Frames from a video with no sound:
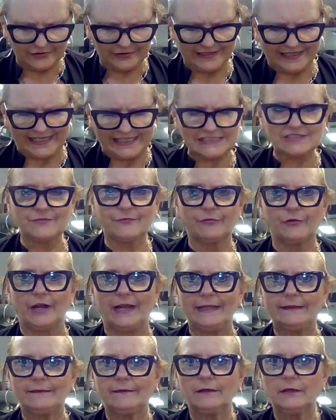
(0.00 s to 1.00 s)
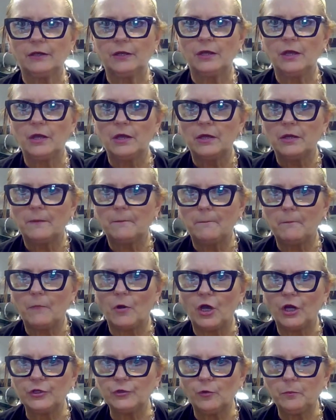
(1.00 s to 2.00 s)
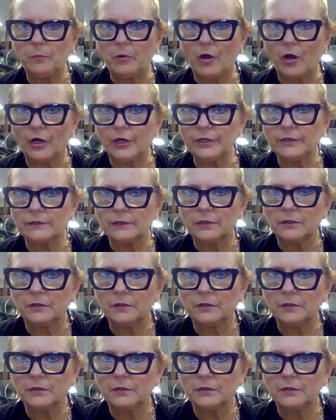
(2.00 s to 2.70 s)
the lace front, mono part.